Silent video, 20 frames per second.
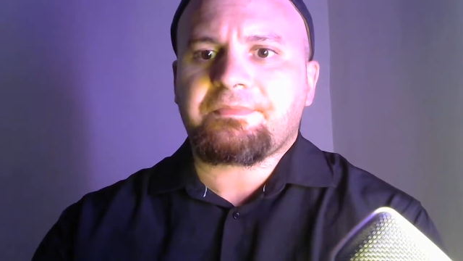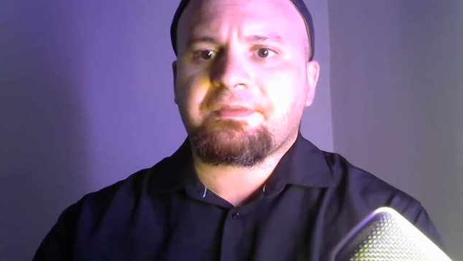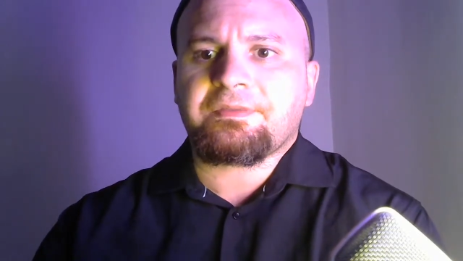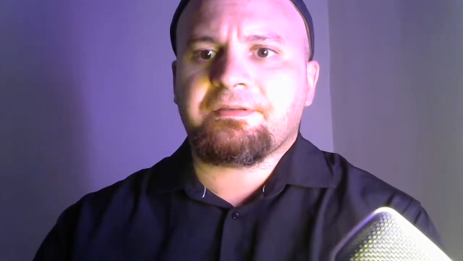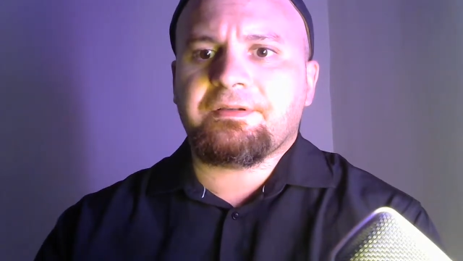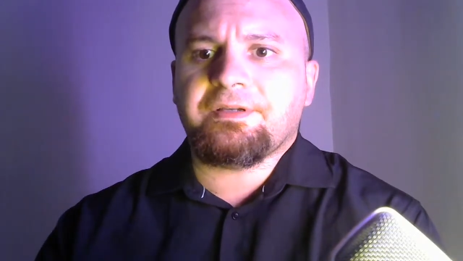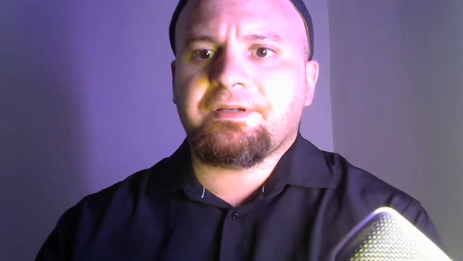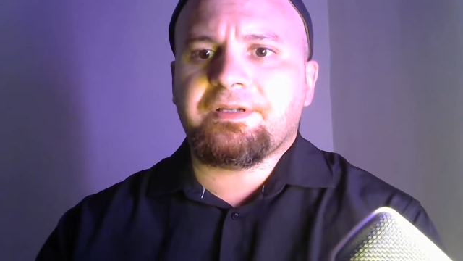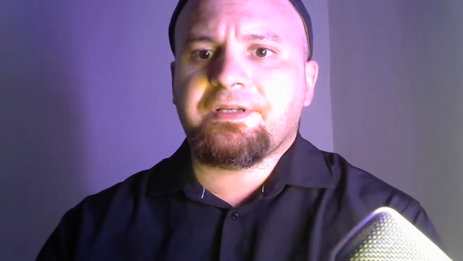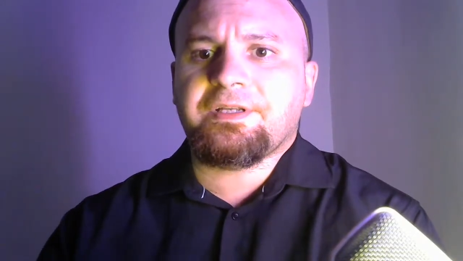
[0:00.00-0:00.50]

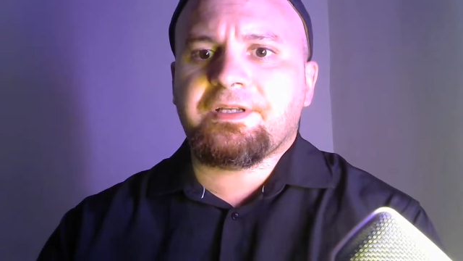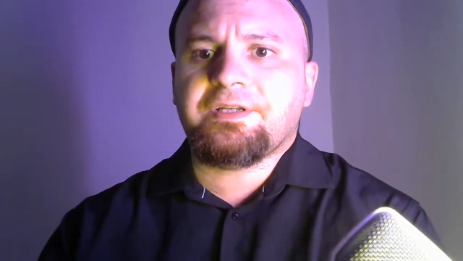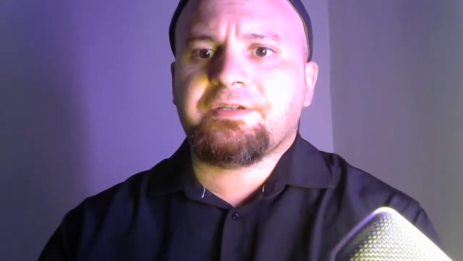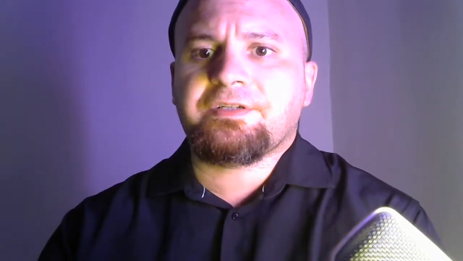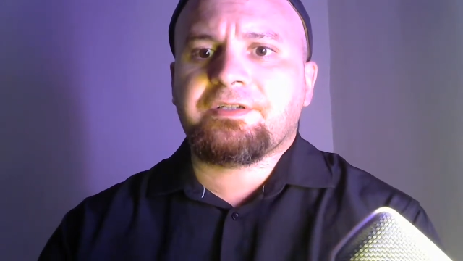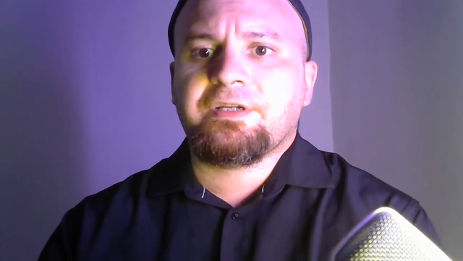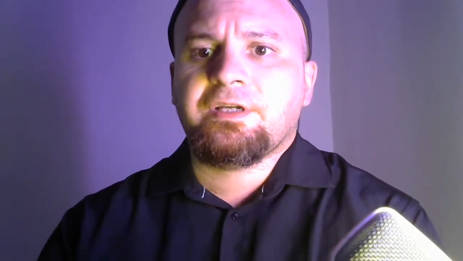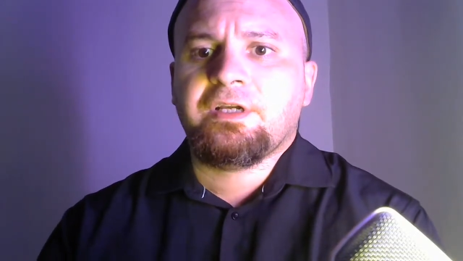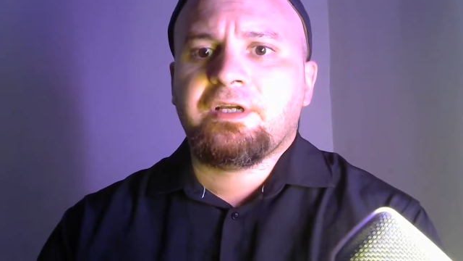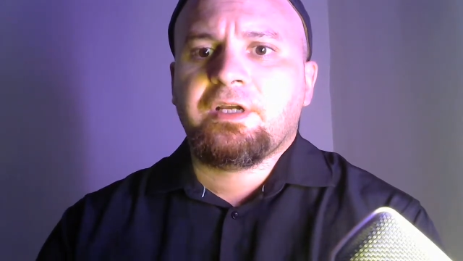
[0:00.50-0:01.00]
And
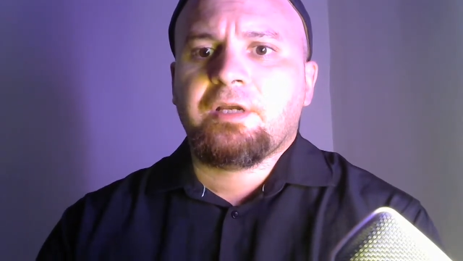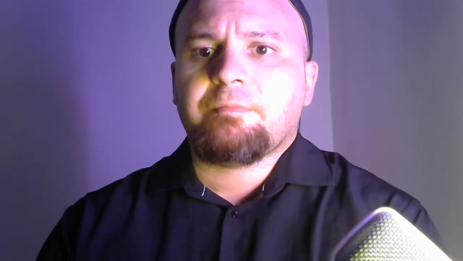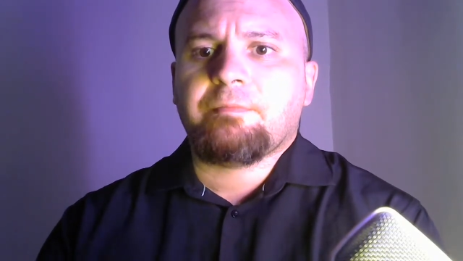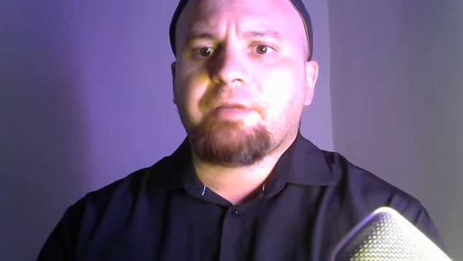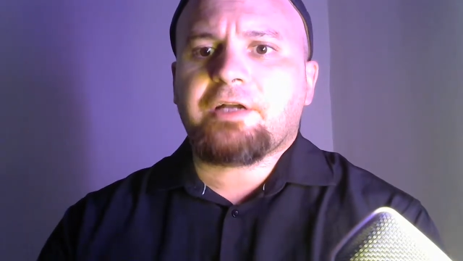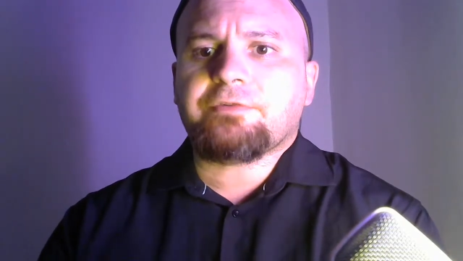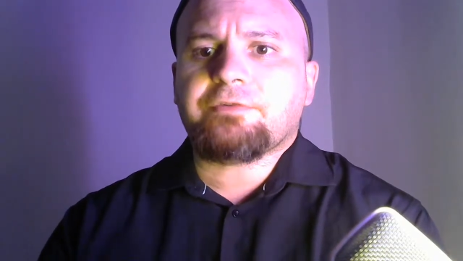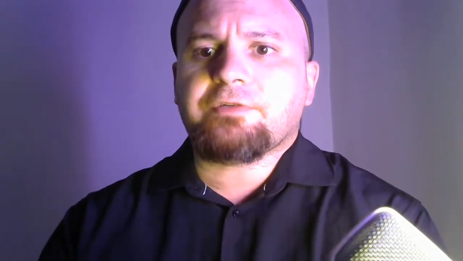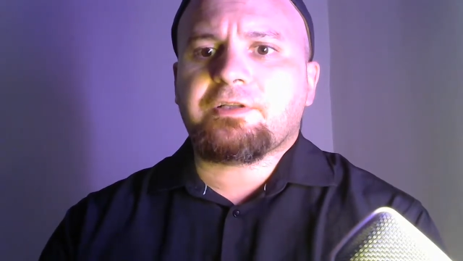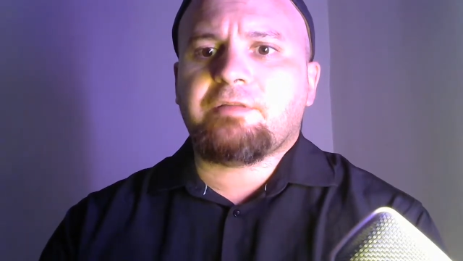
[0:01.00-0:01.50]

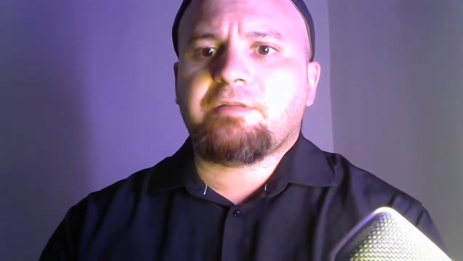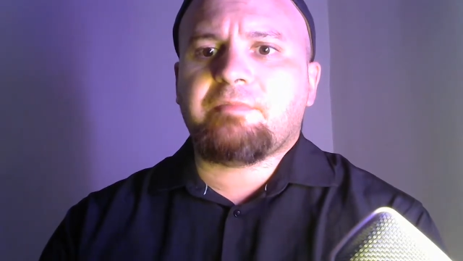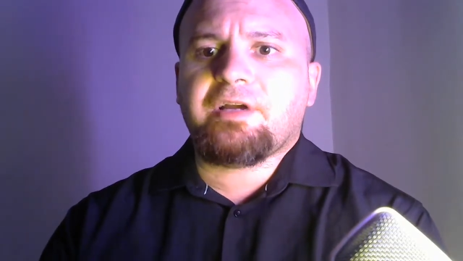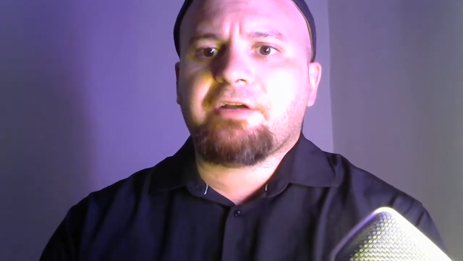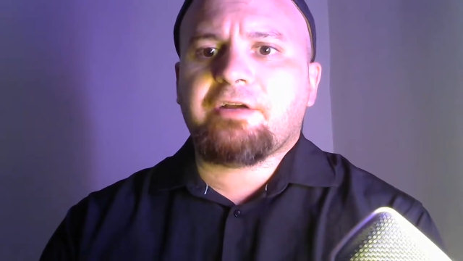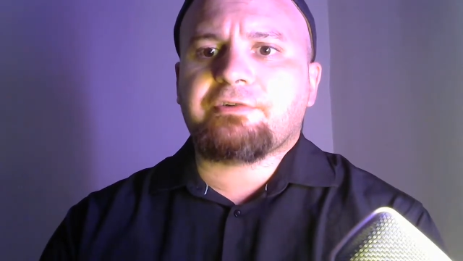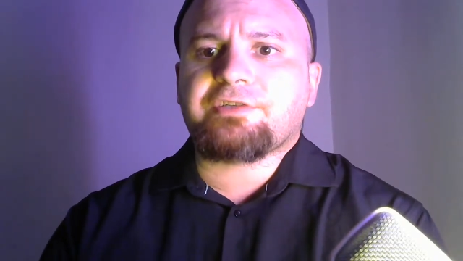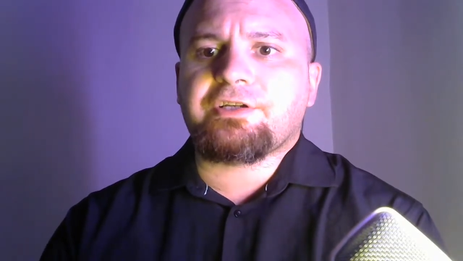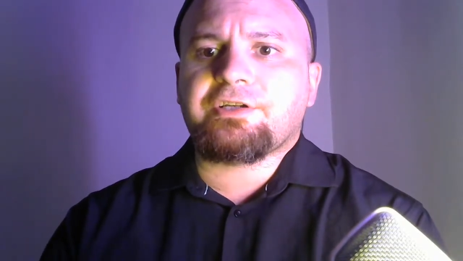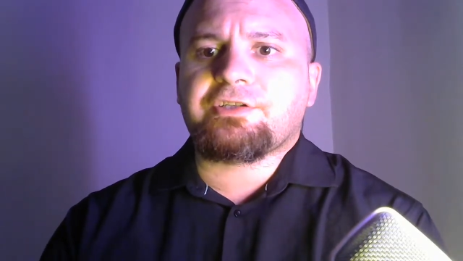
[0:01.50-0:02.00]
Patrick Lemire says,